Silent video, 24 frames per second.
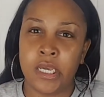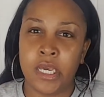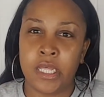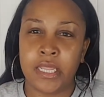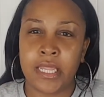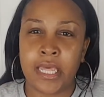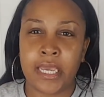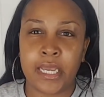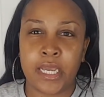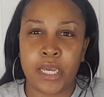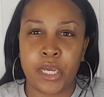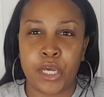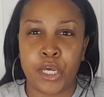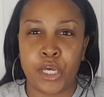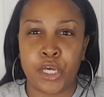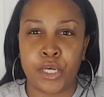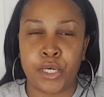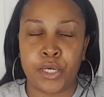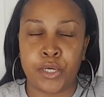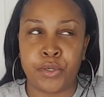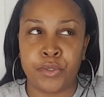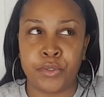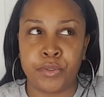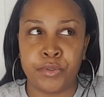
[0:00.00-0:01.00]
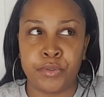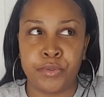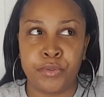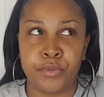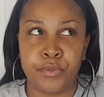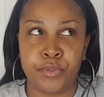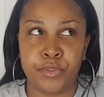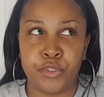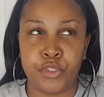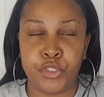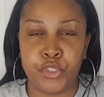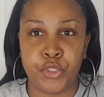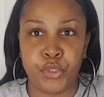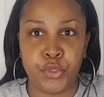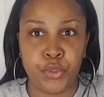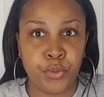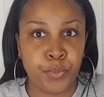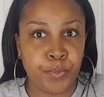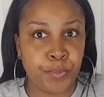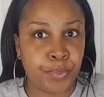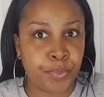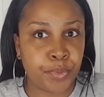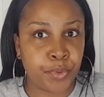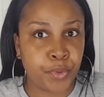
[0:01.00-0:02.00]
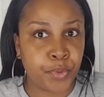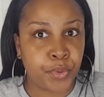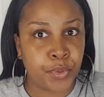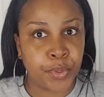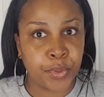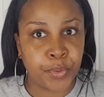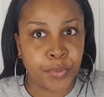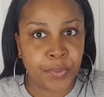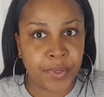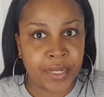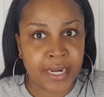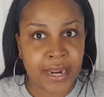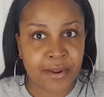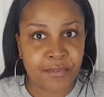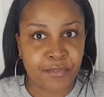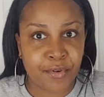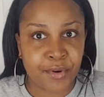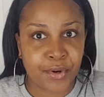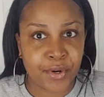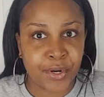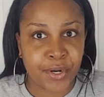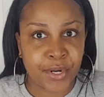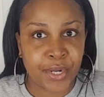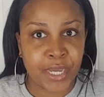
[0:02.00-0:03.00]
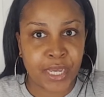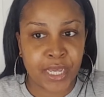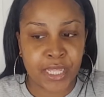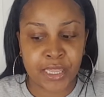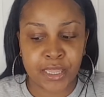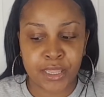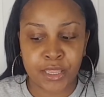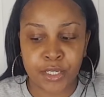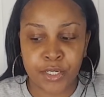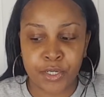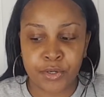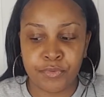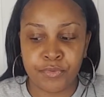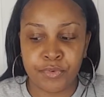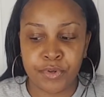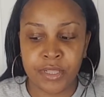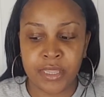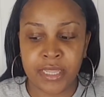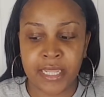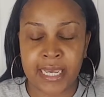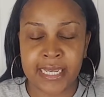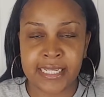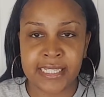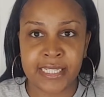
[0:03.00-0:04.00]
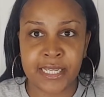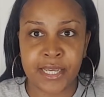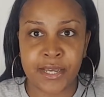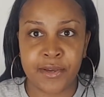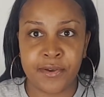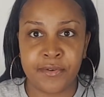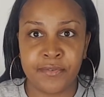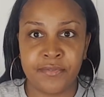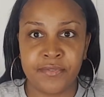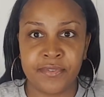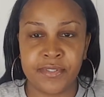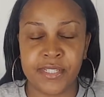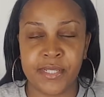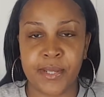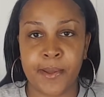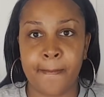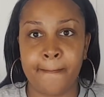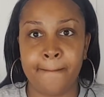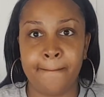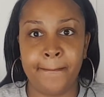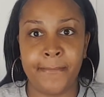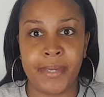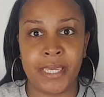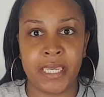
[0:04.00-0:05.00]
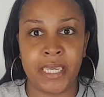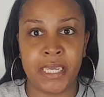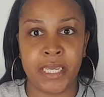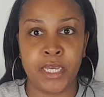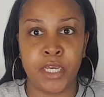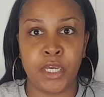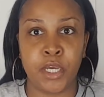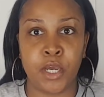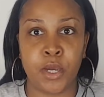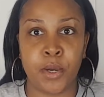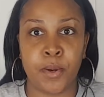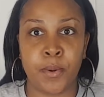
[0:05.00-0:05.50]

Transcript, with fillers: Like a dupe or whatever, a look for less of some big